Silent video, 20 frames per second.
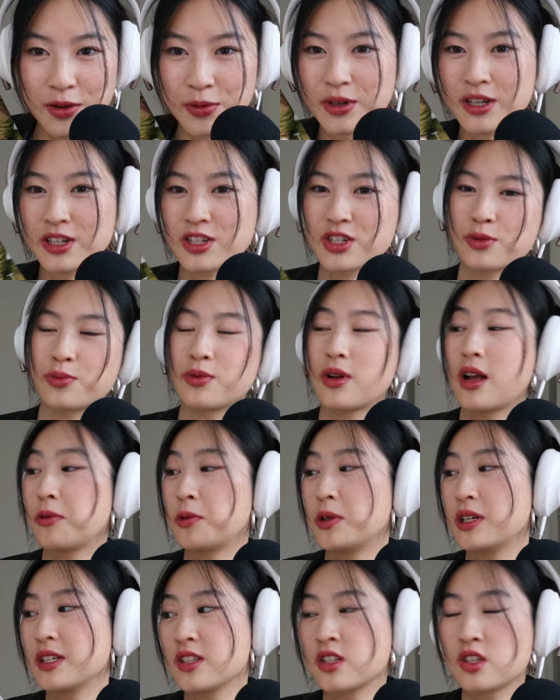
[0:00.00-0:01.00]
which
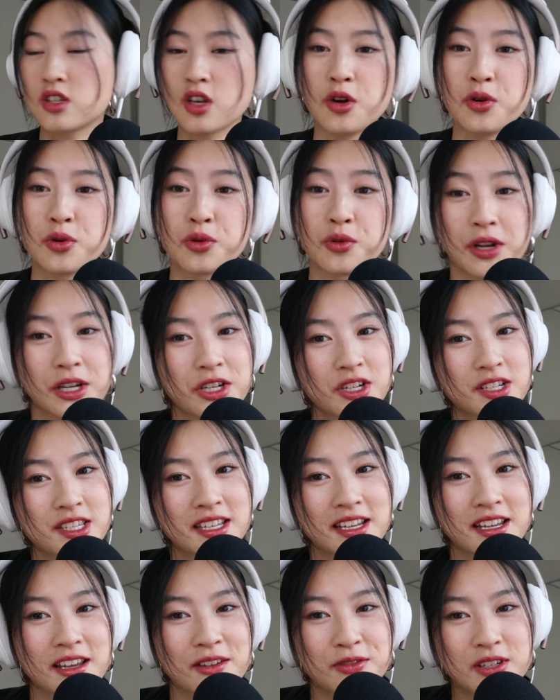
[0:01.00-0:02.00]
was so
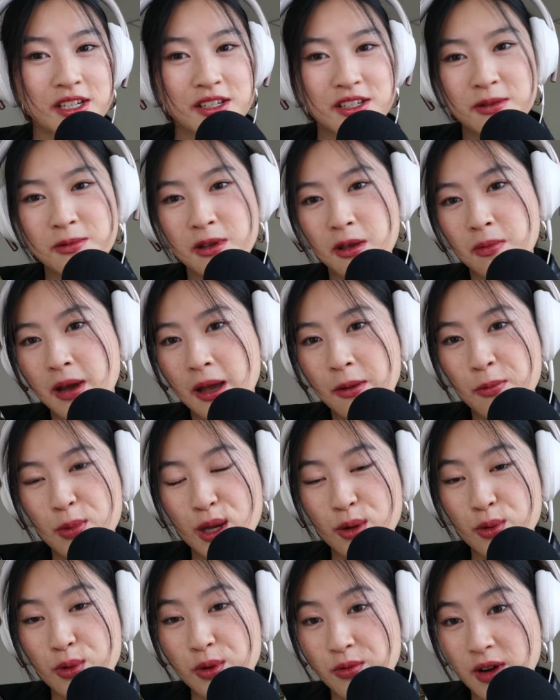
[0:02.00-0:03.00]
graciously gifted to me by
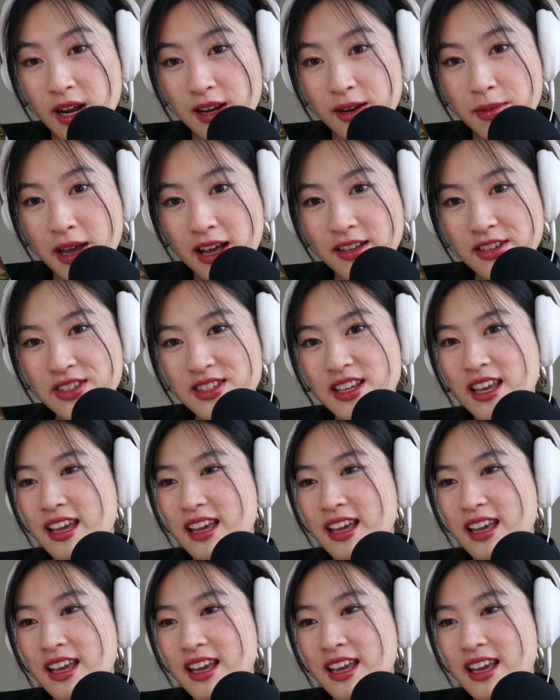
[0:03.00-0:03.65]
Penguin Random House.